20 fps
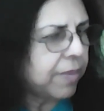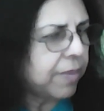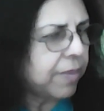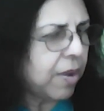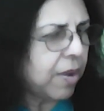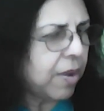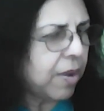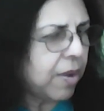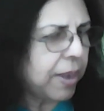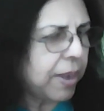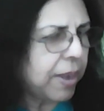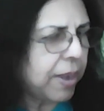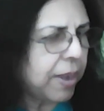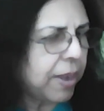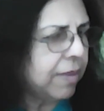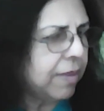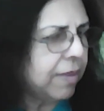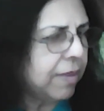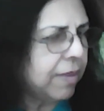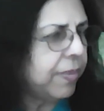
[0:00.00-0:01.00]
I hope I
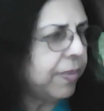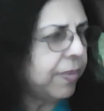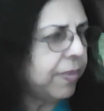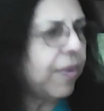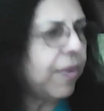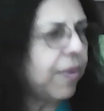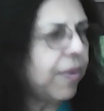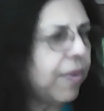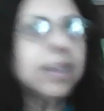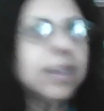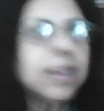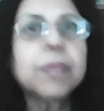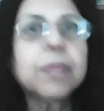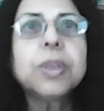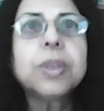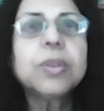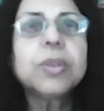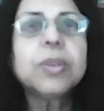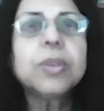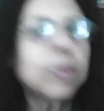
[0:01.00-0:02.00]
can find it,
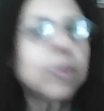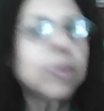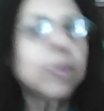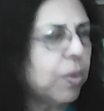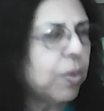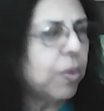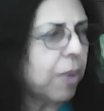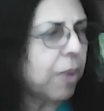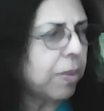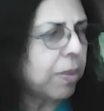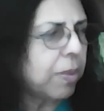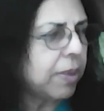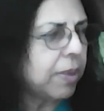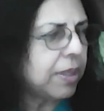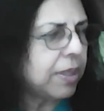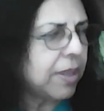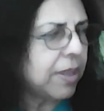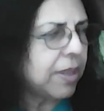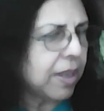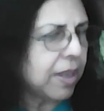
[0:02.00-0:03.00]
but you probably
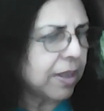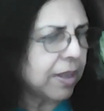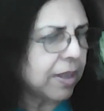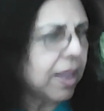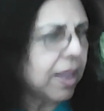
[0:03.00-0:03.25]
see it.